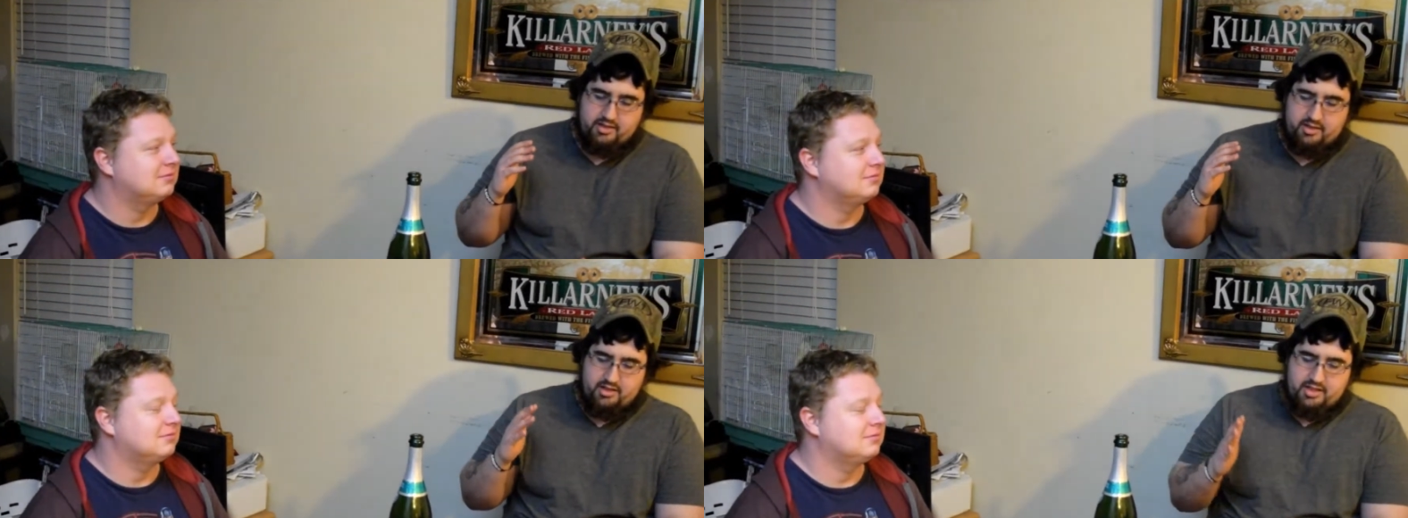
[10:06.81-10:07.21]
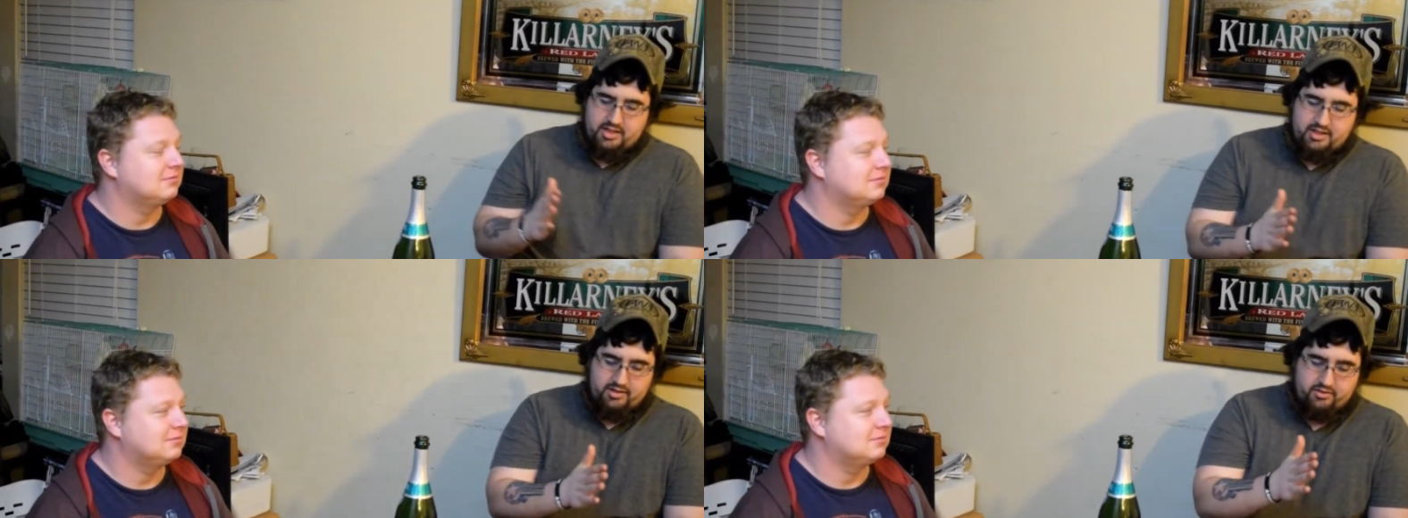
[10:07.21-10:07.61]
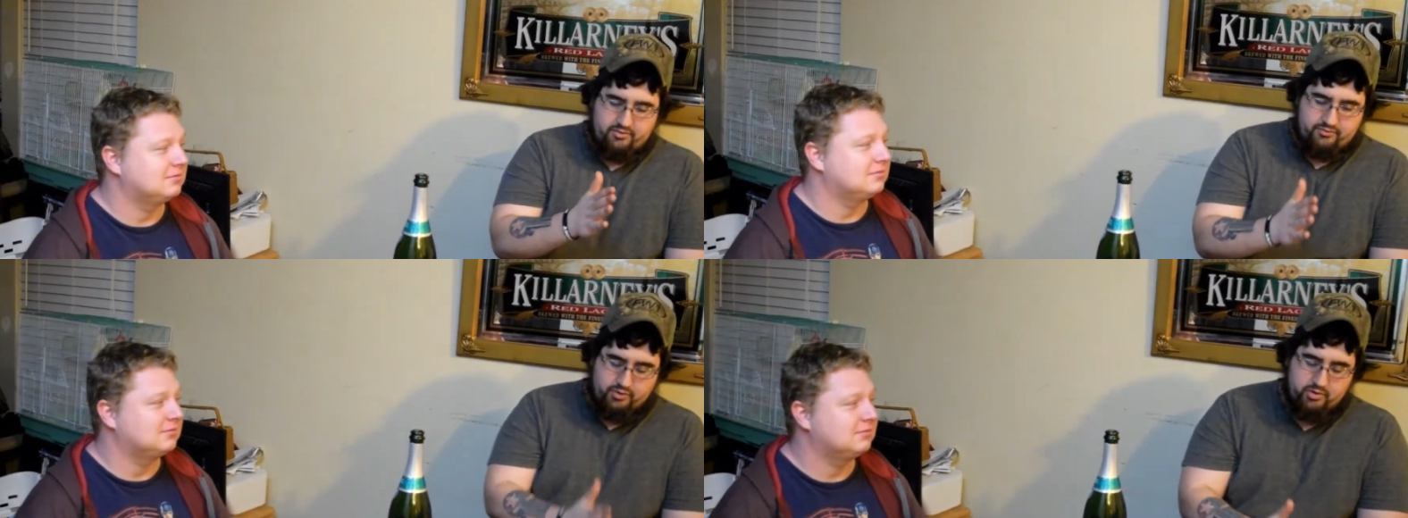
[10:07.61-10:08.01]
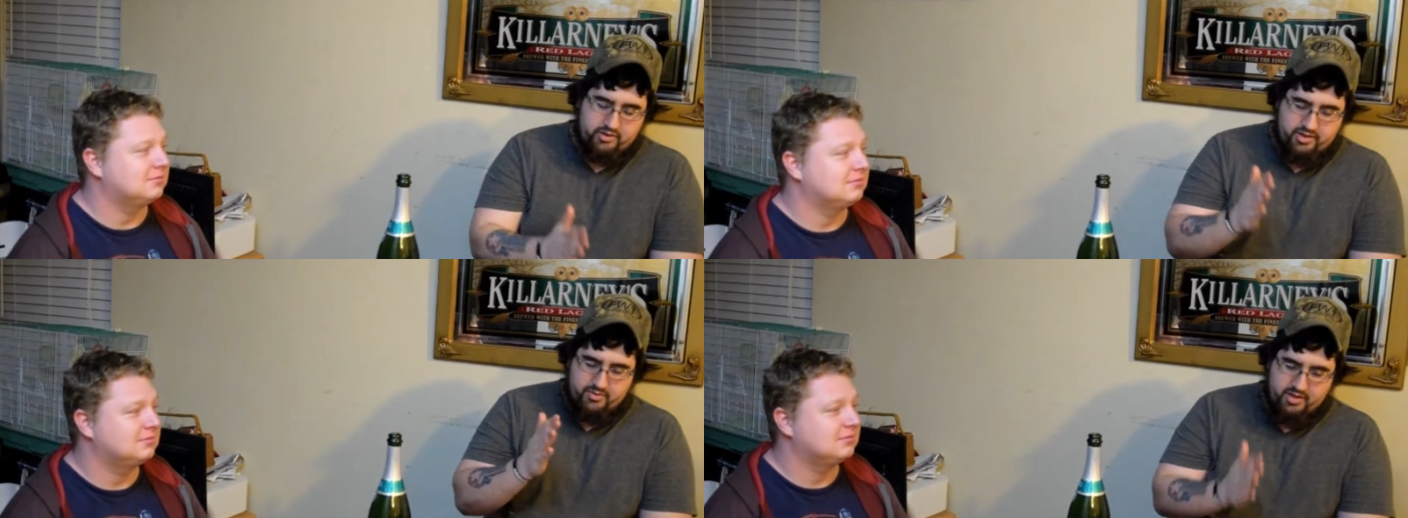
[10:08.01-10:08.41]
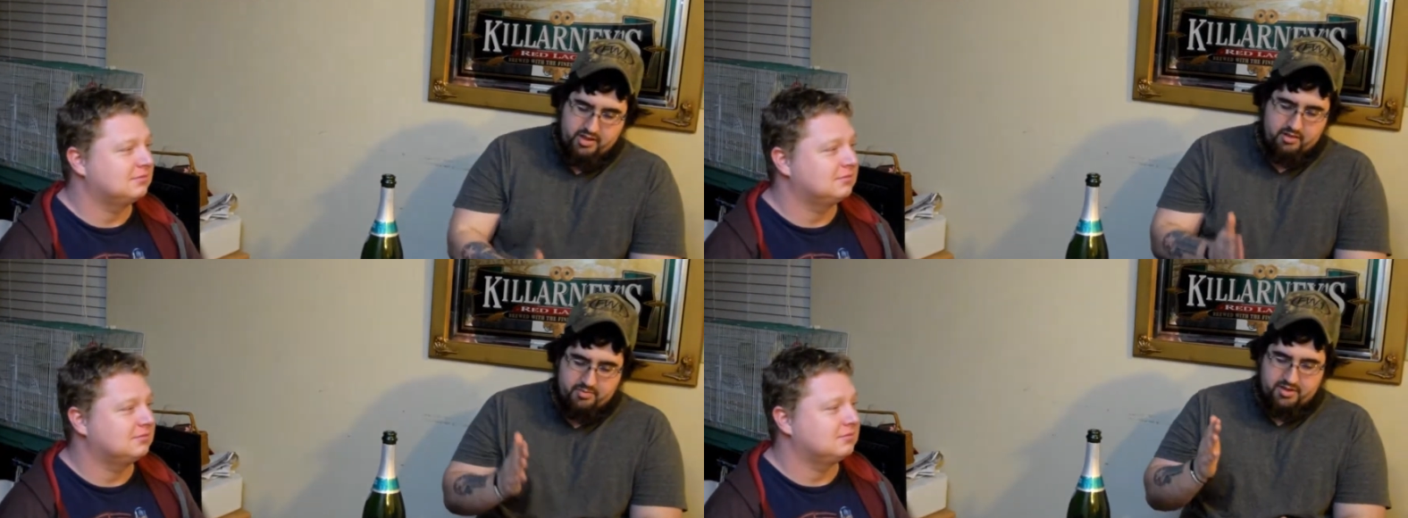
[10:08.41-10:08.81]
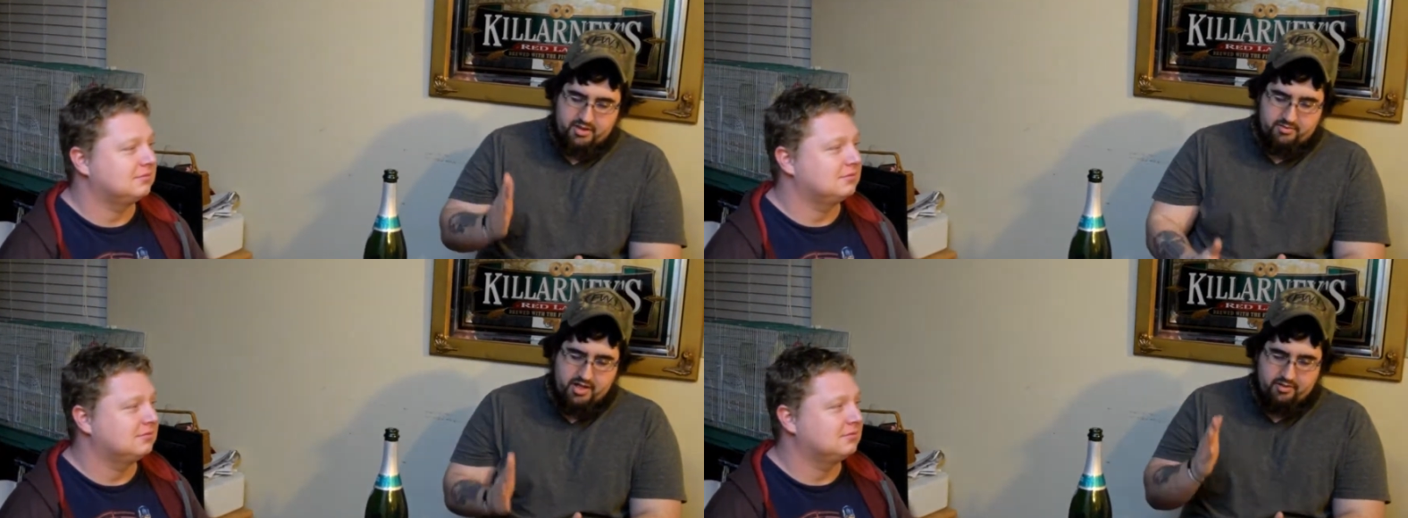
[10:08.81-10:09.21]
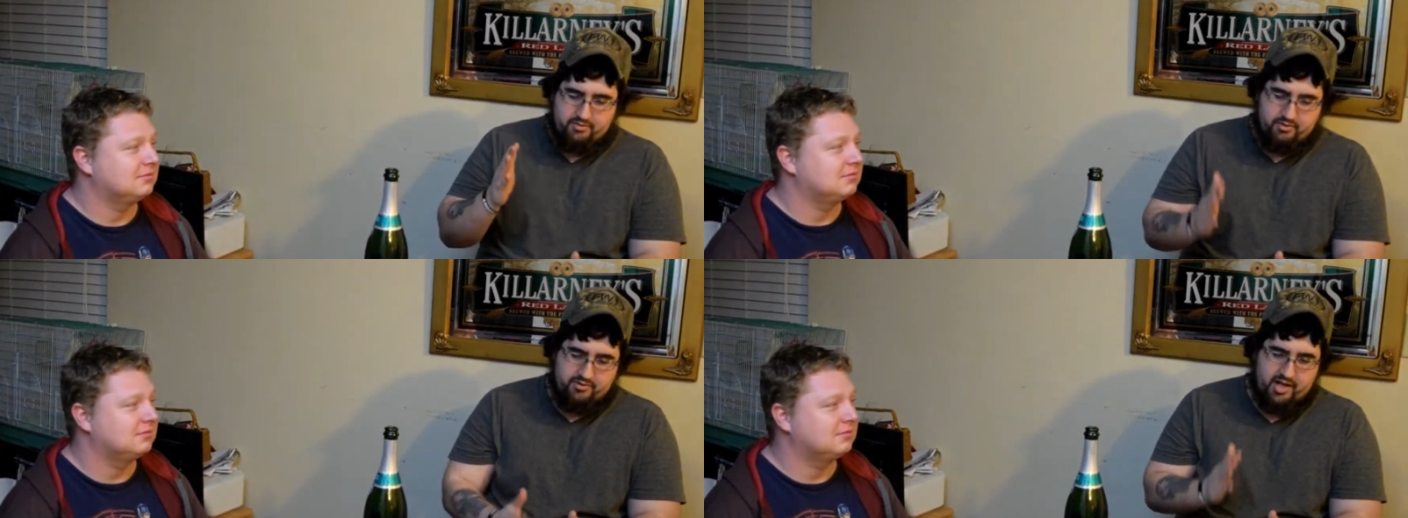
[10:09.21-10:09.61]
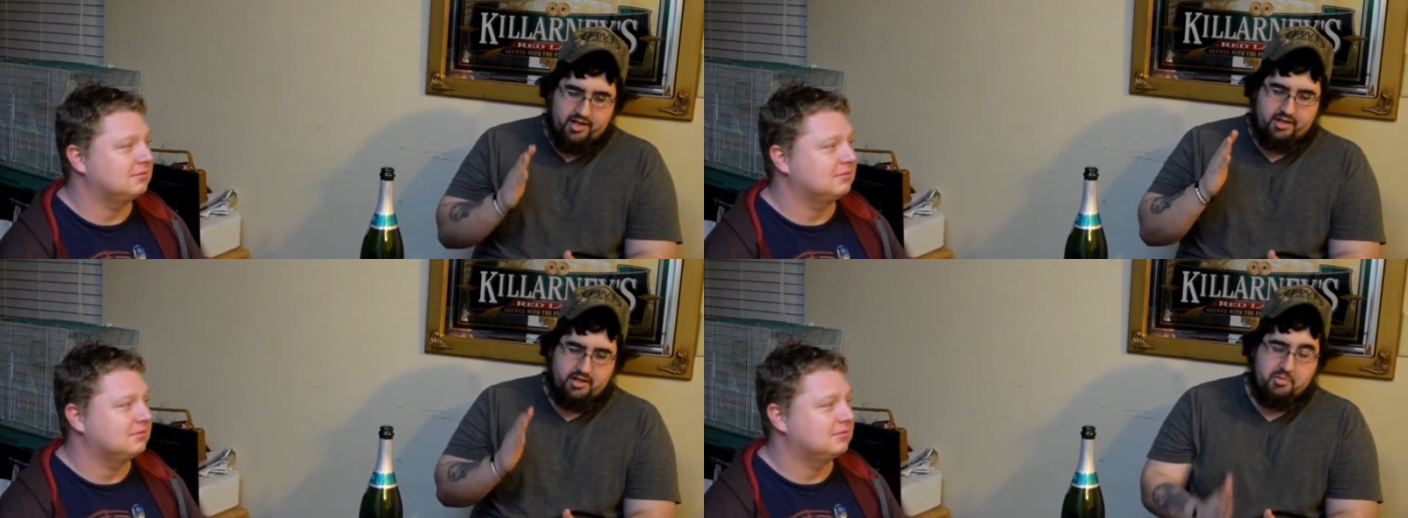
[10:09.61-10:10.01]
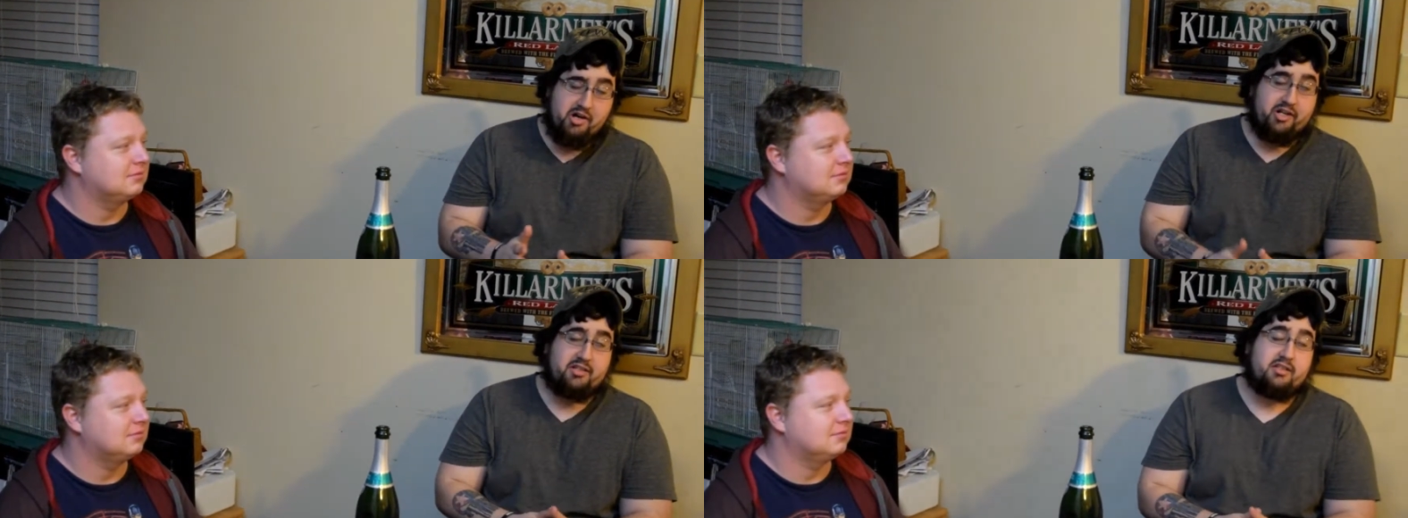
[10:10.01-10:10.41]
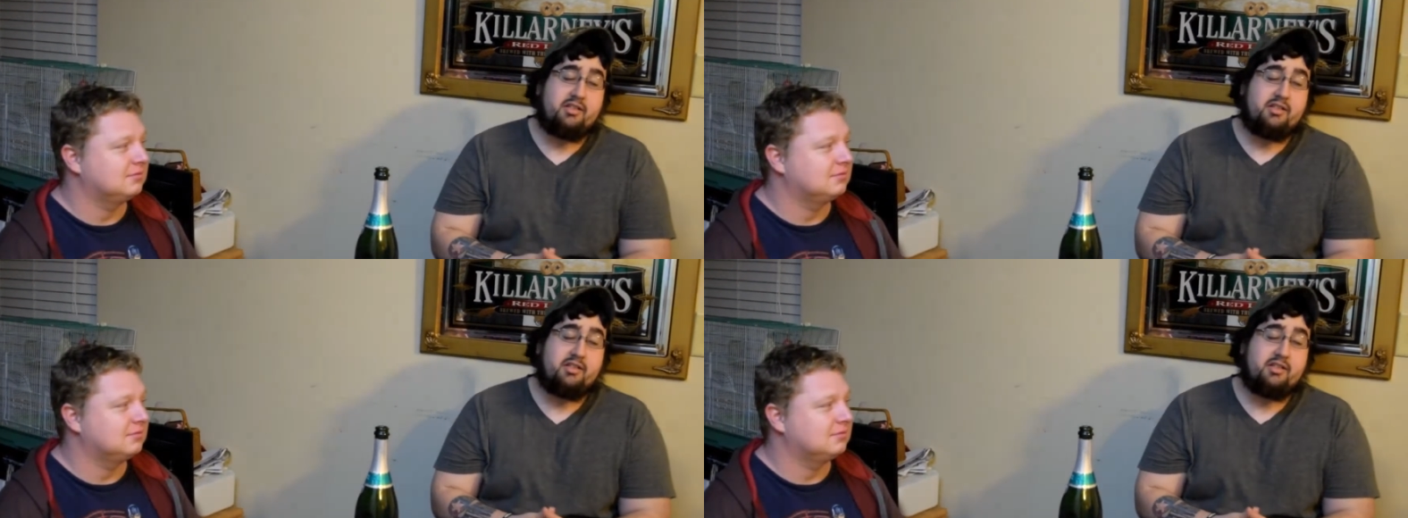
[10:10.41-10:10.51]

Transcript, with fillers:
Speaker 1: he is fully 100% ready for the fight come August.